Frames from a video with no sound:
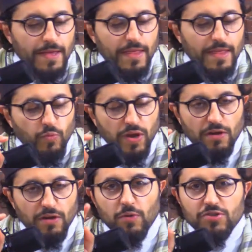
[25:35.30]

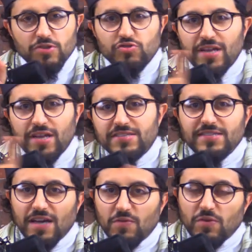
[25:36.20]
where they were trying to take
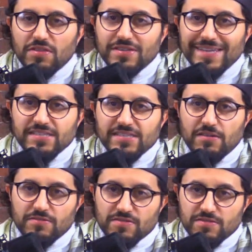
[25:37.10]
down one of the
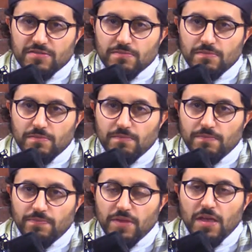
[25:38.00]
dictators,
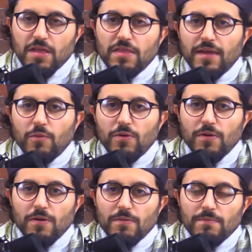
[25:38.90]
there
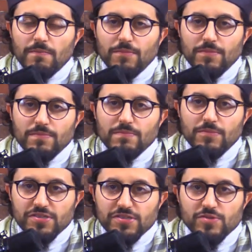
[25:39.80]
were
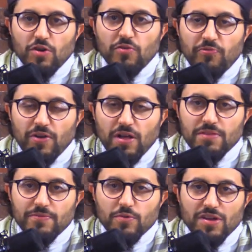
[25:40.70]
Muslims,
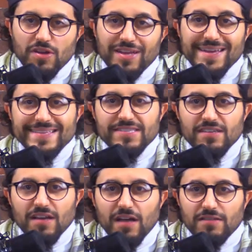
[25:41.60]
huffaz of Quran, and
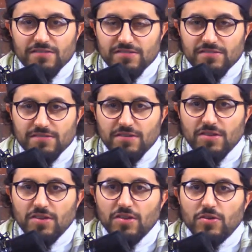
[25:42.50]
scholars
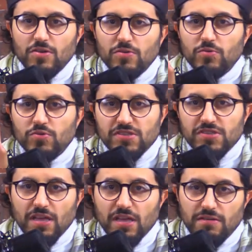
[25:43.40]
who said,